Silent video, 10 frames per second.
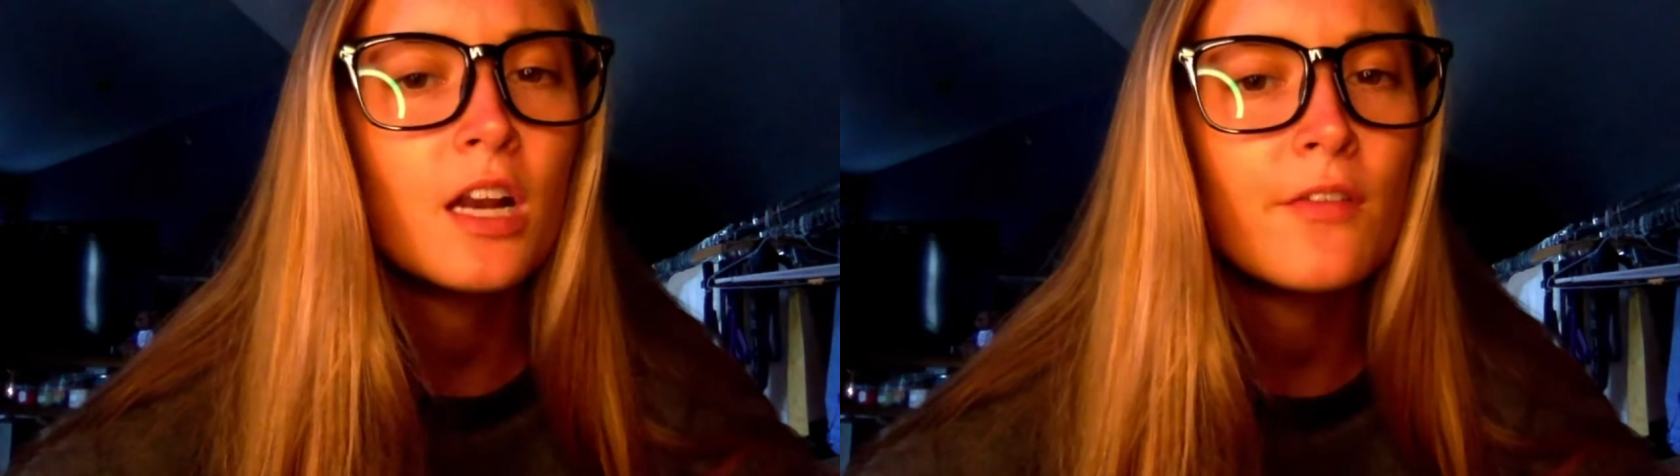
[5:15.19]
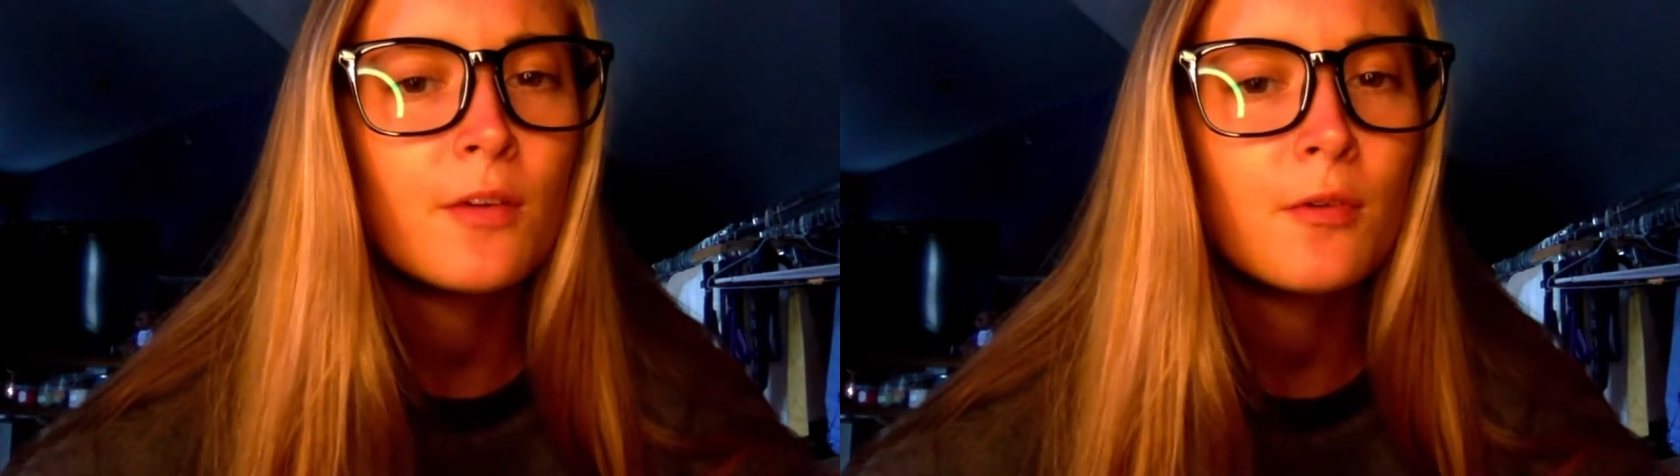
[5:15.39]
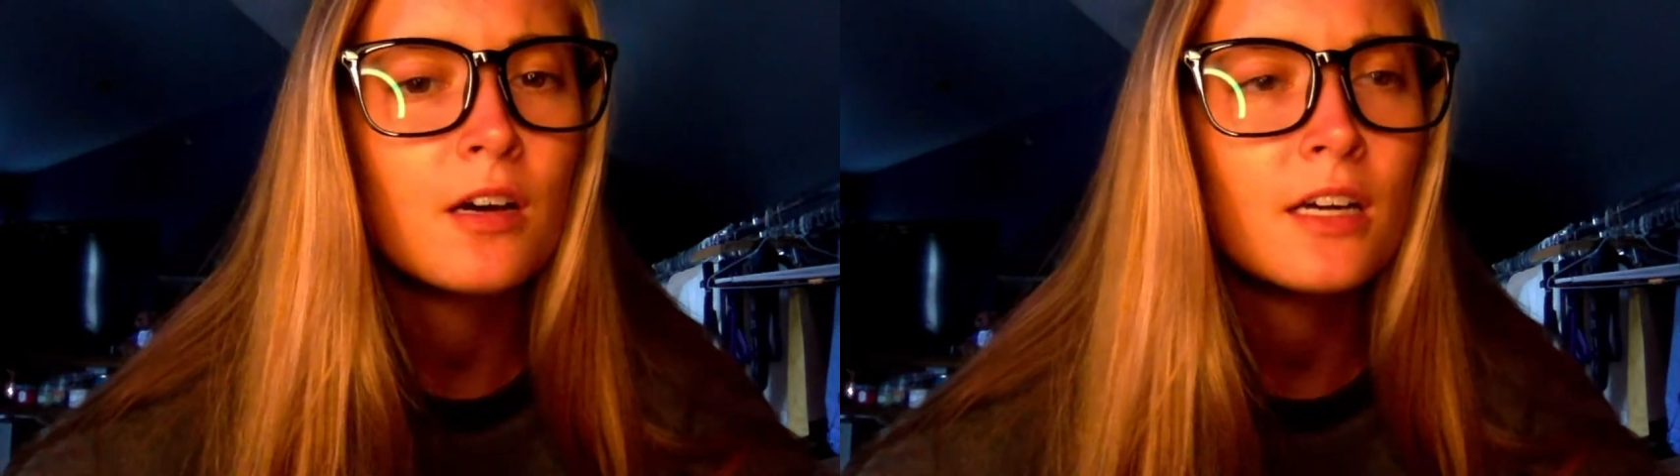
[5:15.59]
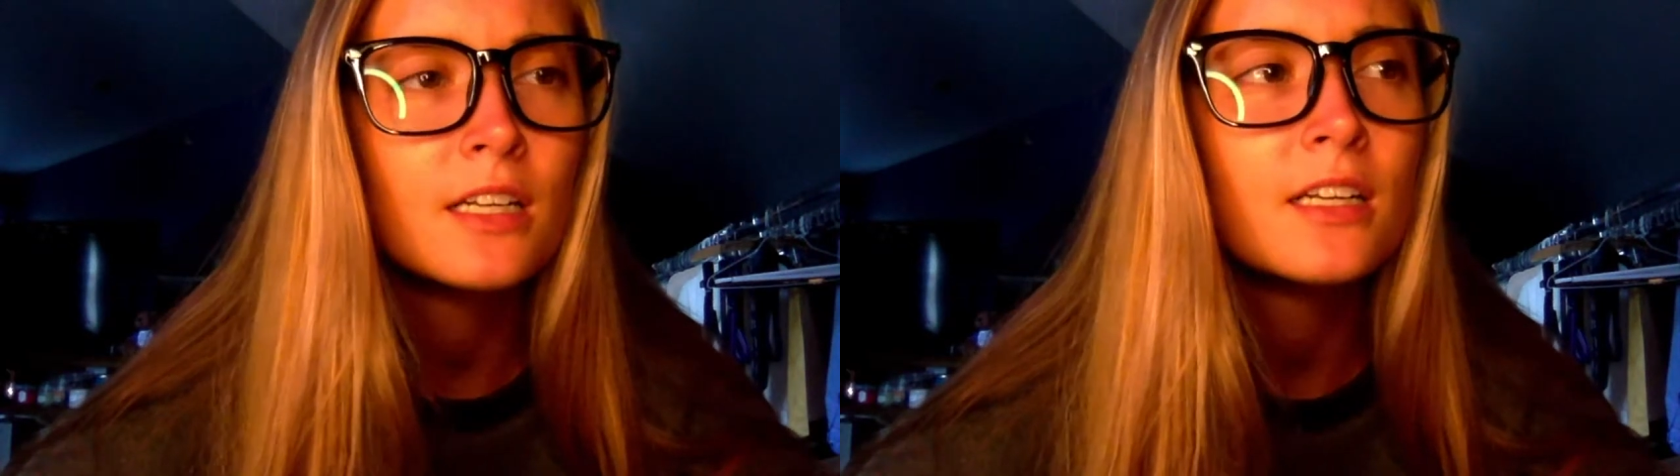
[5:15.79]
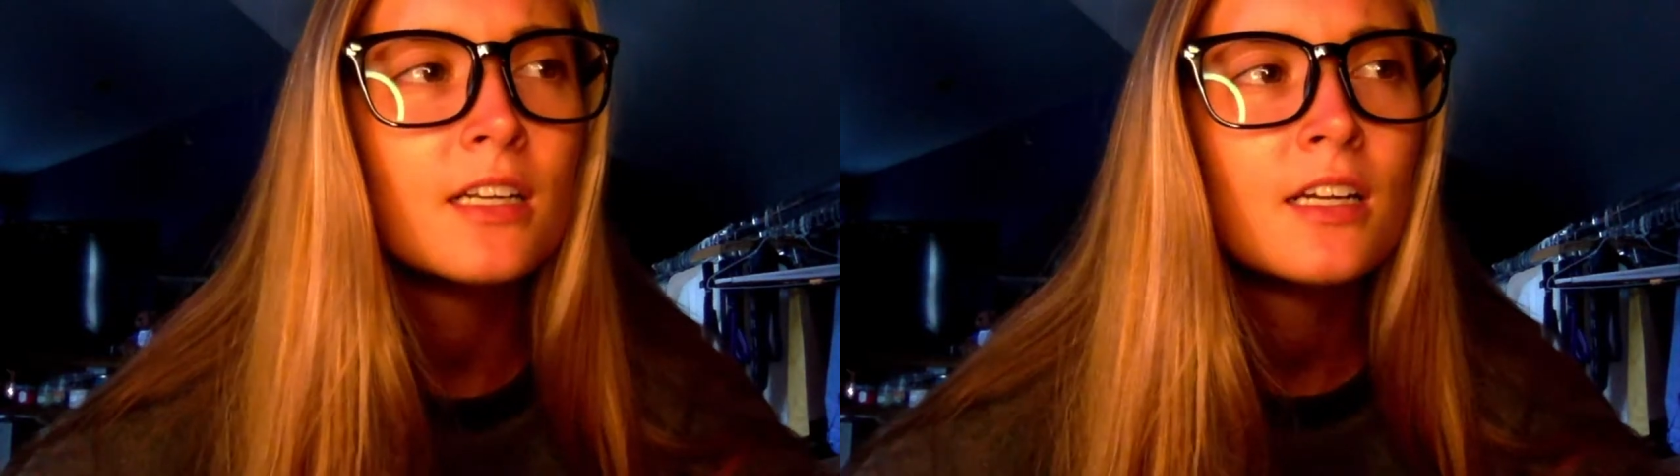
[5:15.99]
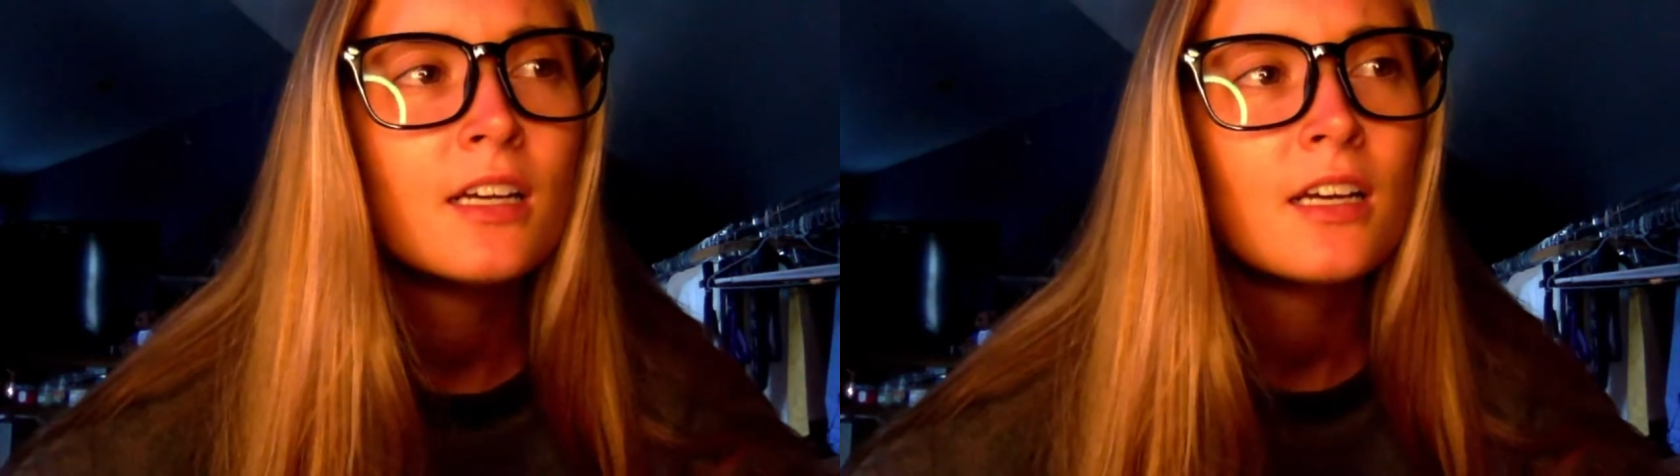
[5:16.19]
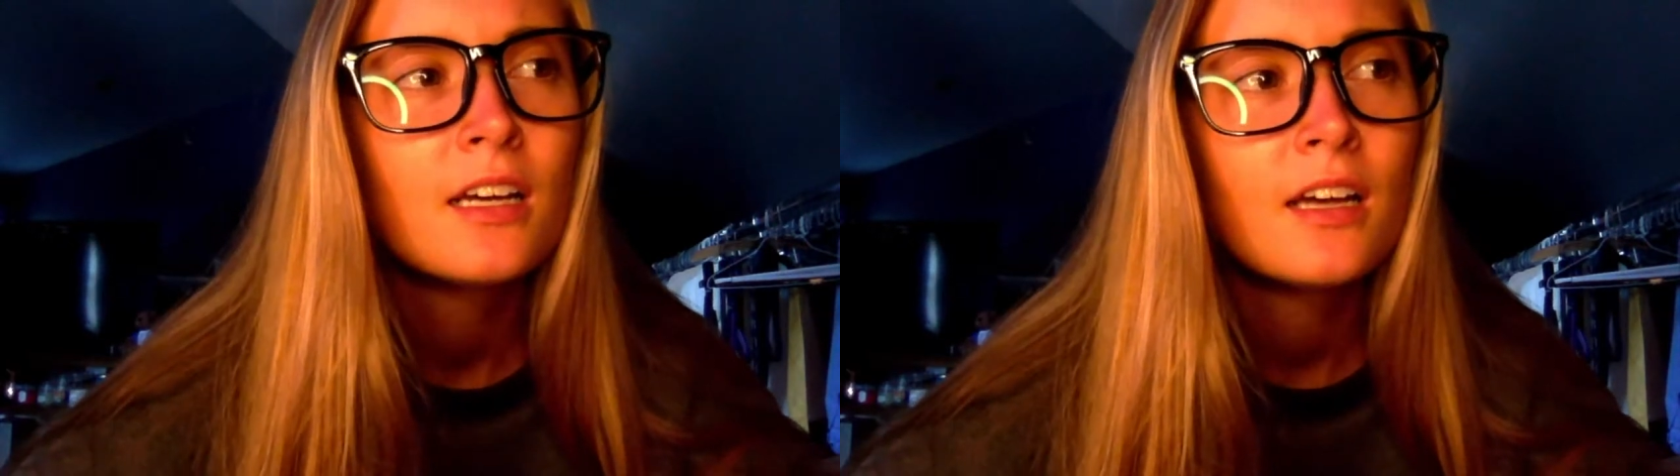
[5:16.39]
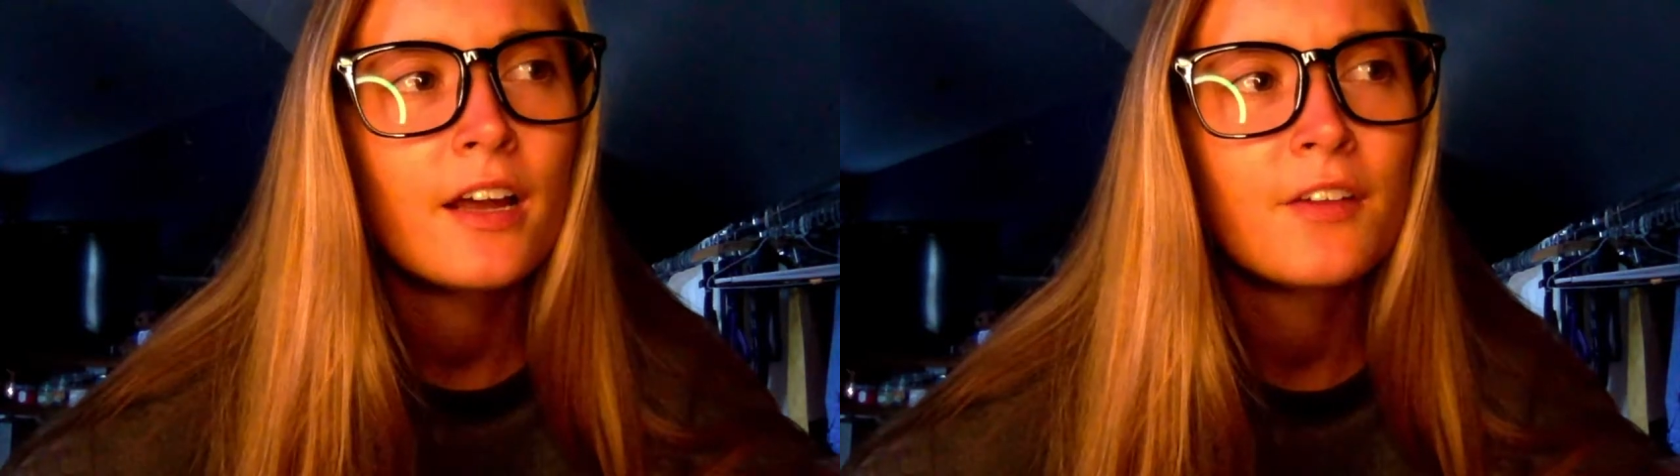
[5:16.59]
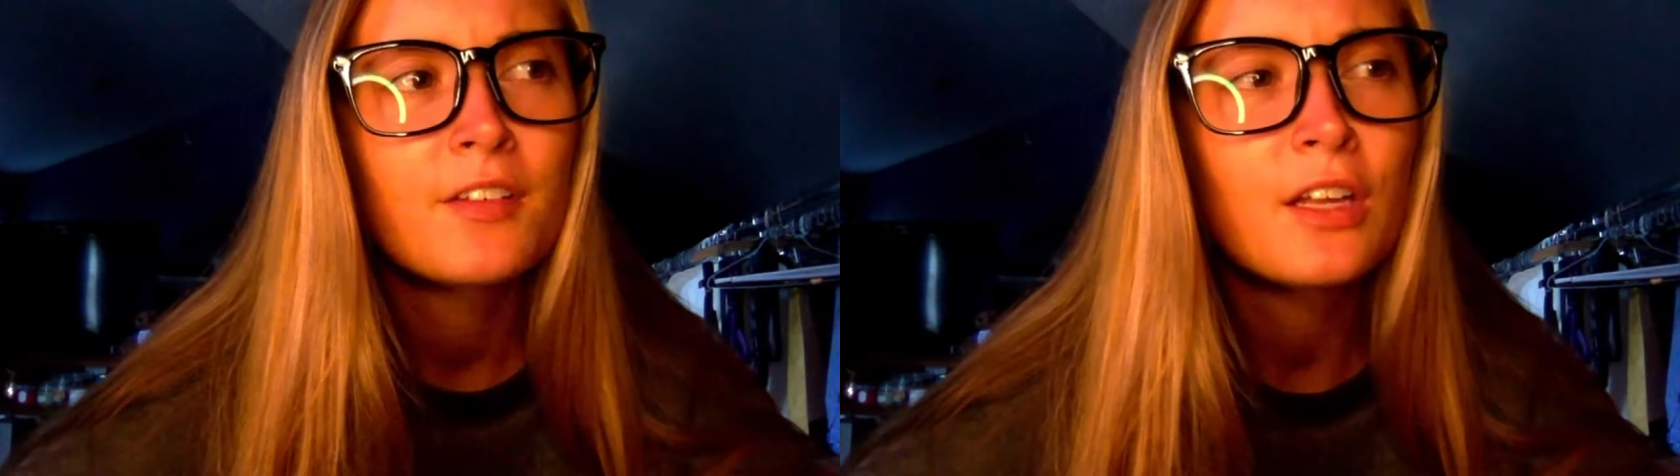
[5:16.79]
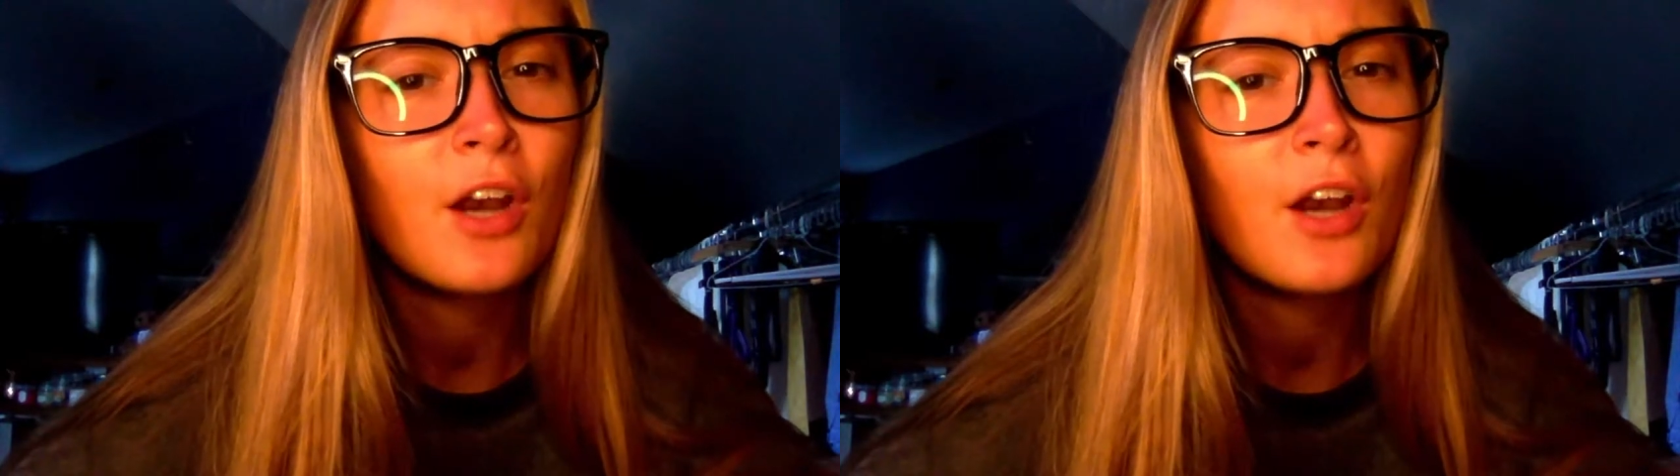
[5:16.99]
everyone. I didn't really